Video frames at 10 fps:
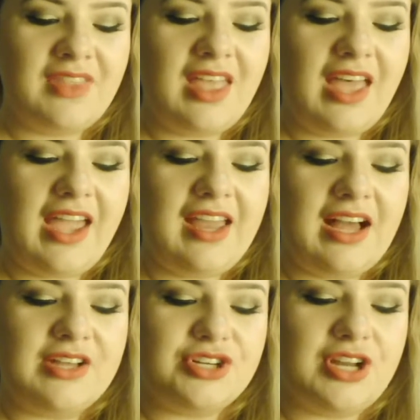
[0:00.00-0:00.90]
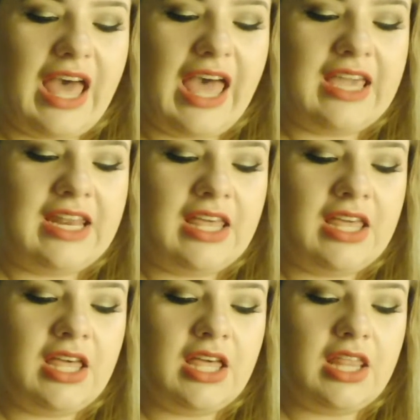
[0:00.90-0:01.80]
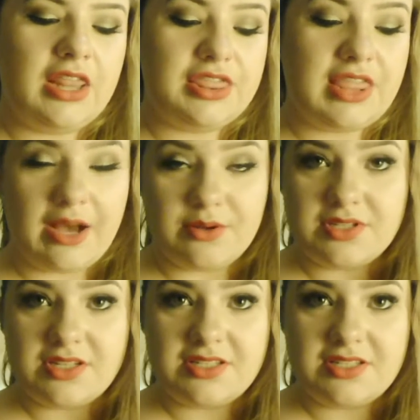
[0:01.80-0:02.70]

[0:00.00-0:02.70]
880,000